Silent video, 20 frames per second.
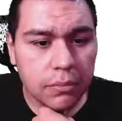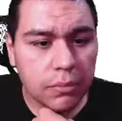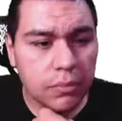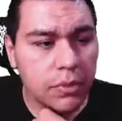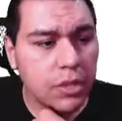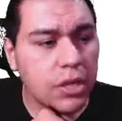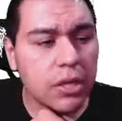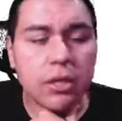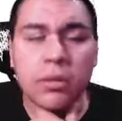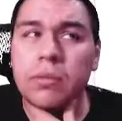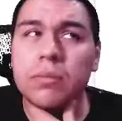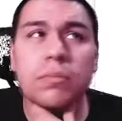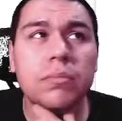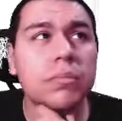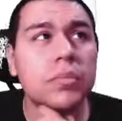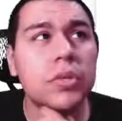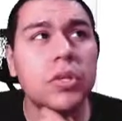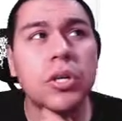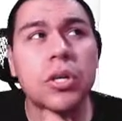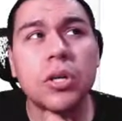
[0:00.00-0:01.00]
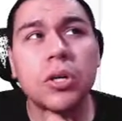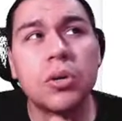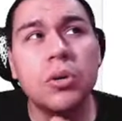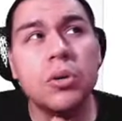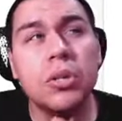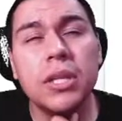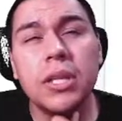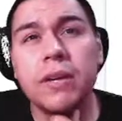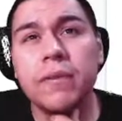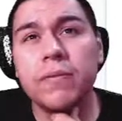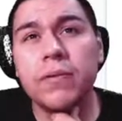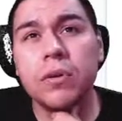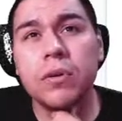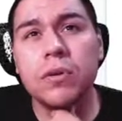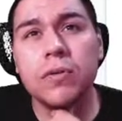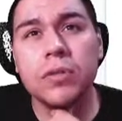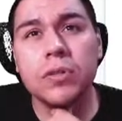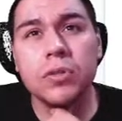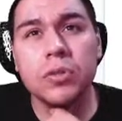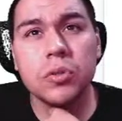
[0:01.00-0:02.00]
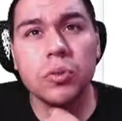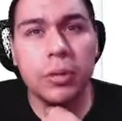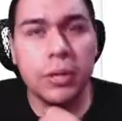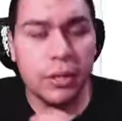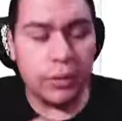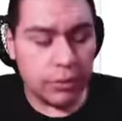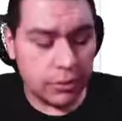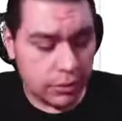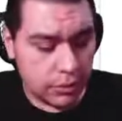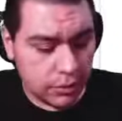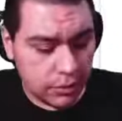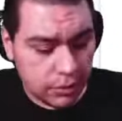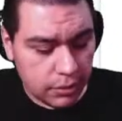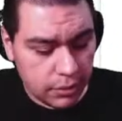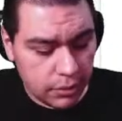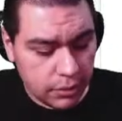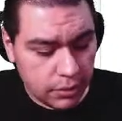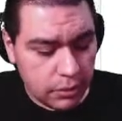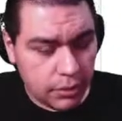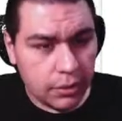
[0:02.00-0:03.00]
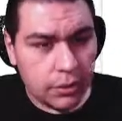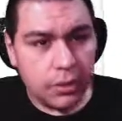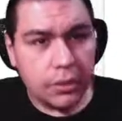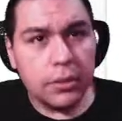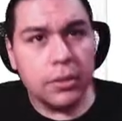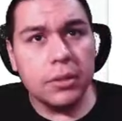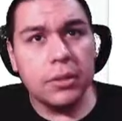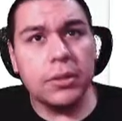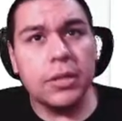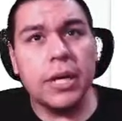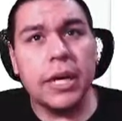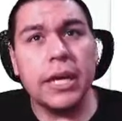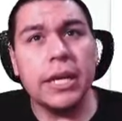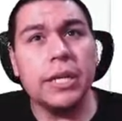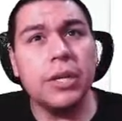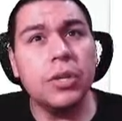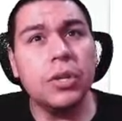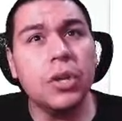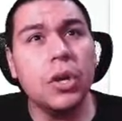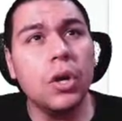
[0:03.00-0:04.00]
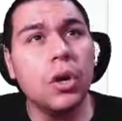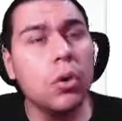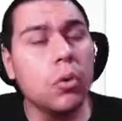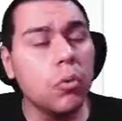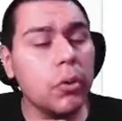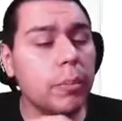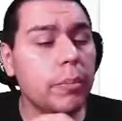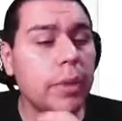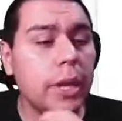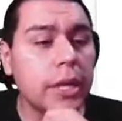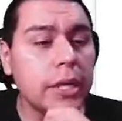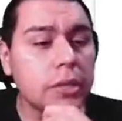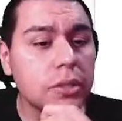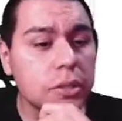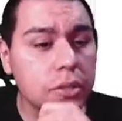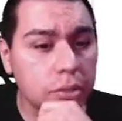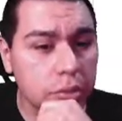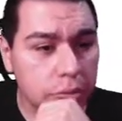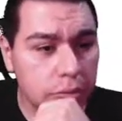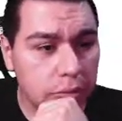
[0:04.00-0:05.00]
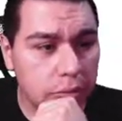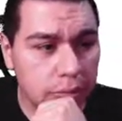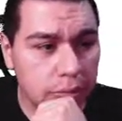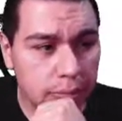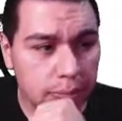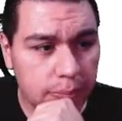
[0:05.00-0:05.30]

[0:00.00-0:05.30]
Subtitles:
No, no leftover squares. I had no remainders.